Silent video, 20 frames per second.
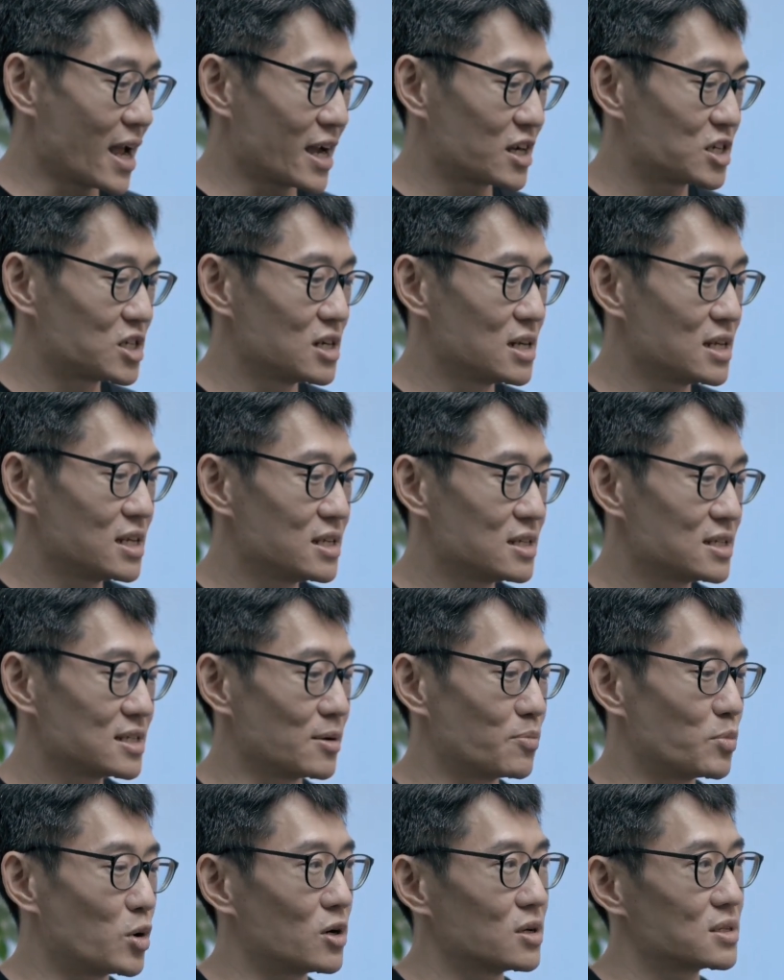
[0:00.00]
actually
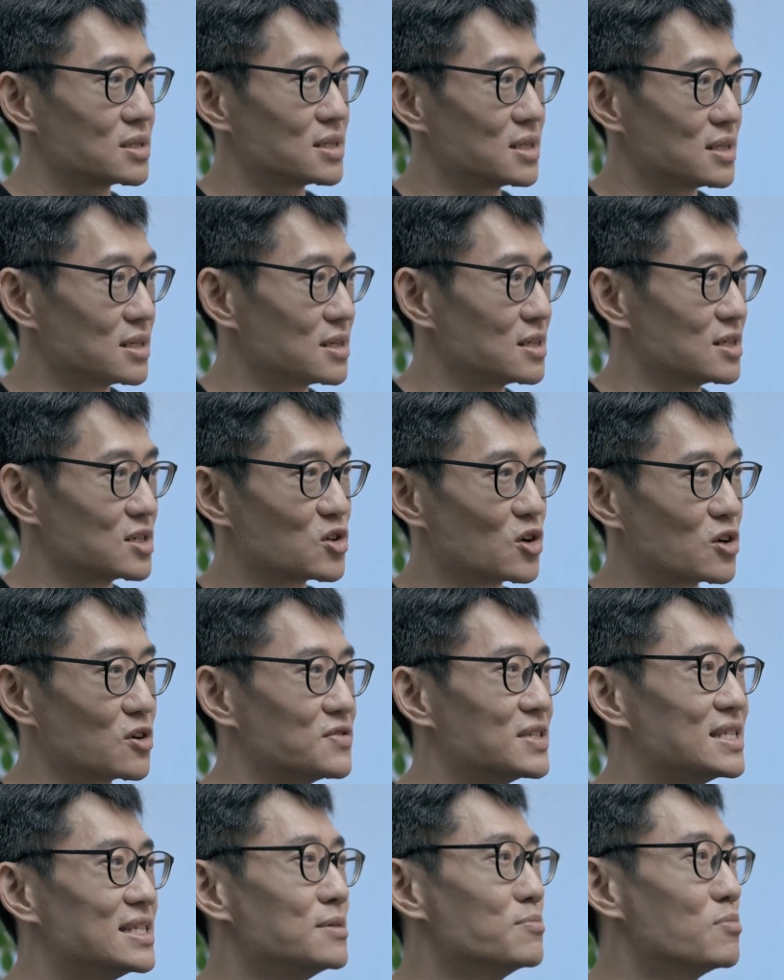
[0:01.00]
supports a sort of
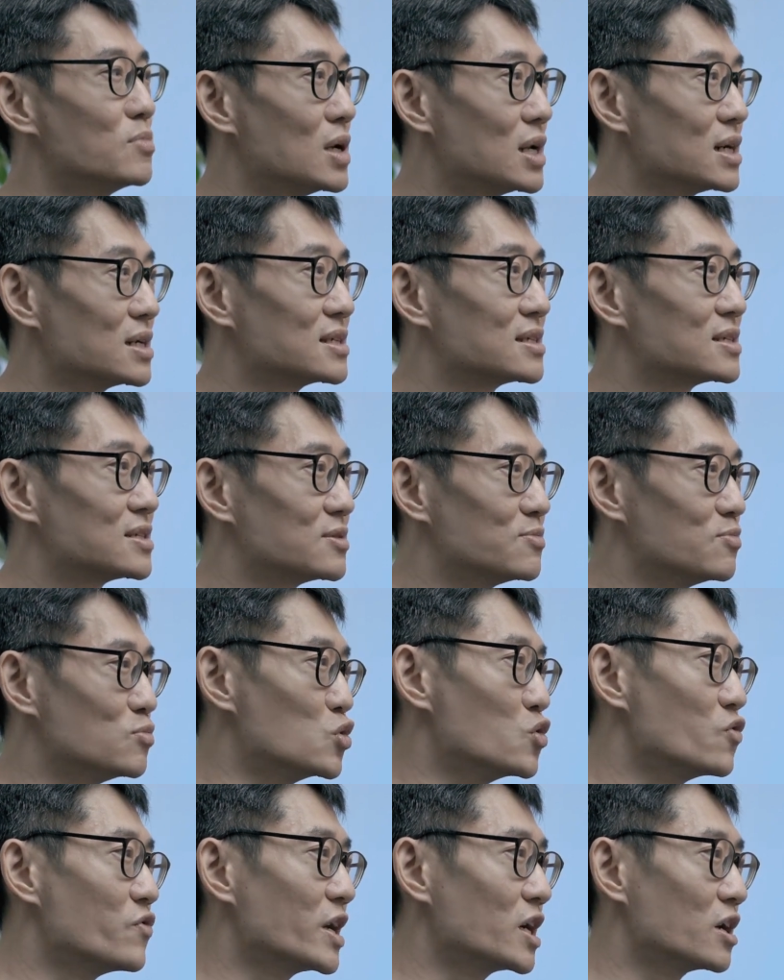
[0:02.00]
seamless
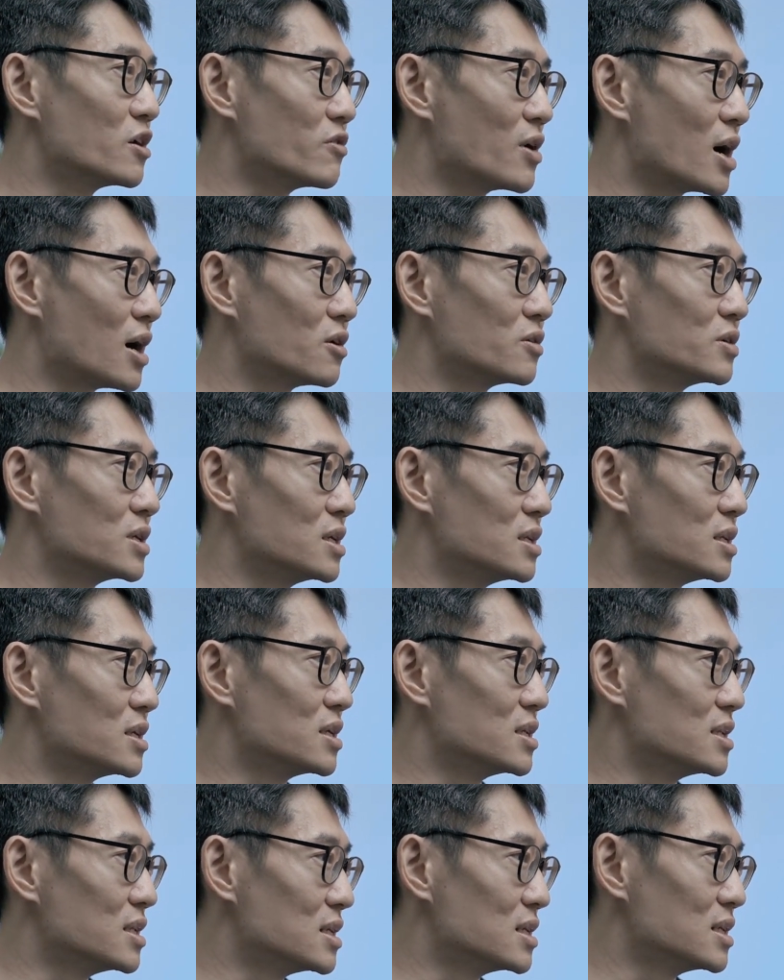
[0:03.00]
moving around
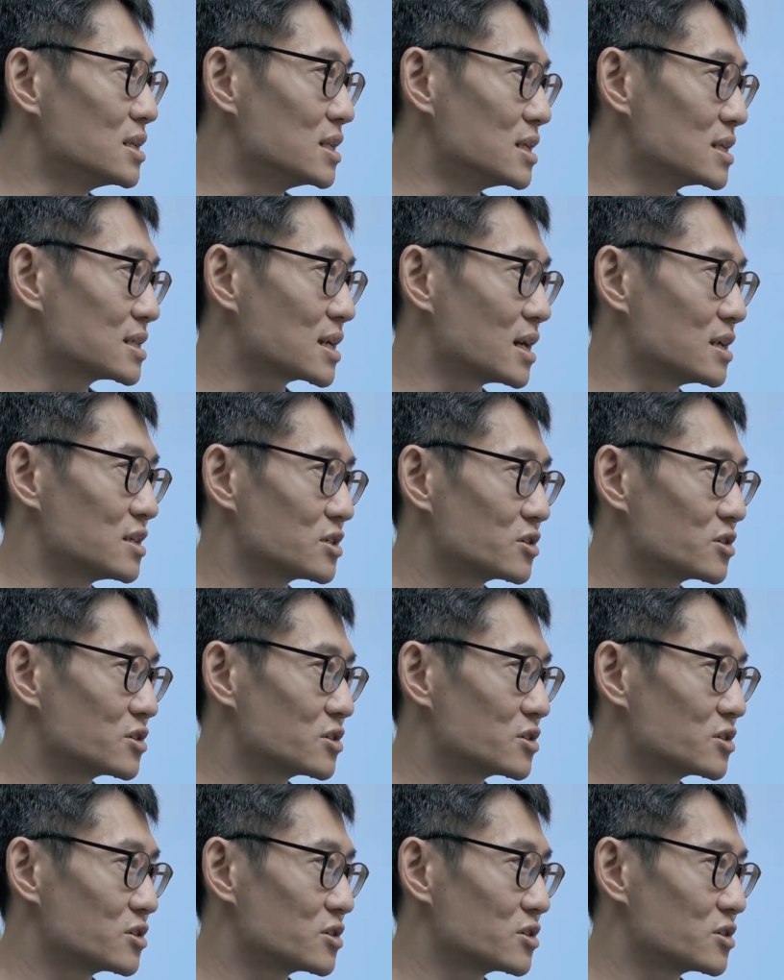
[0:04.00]
in this kind of